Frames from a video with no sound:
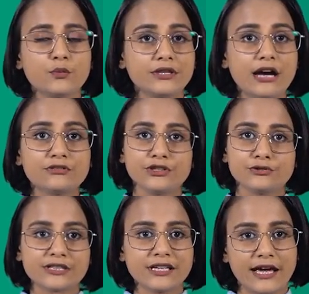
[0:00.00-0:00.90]
without
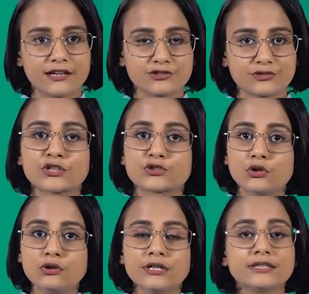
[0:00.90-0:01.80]
using cash.
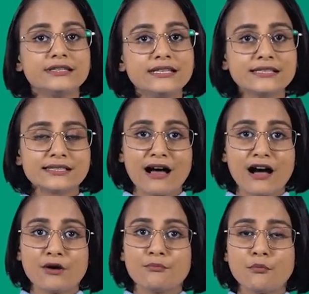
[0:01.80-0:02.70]
So these
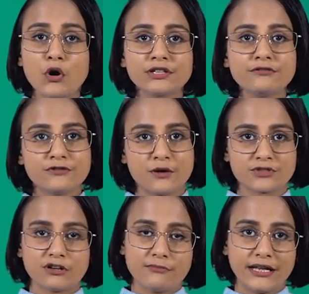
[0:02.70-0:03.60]
are modern
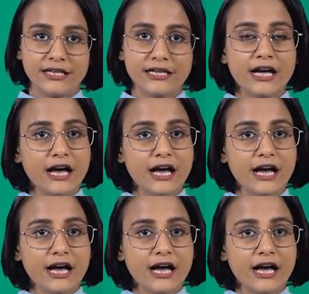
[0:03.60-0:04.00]
forms of money.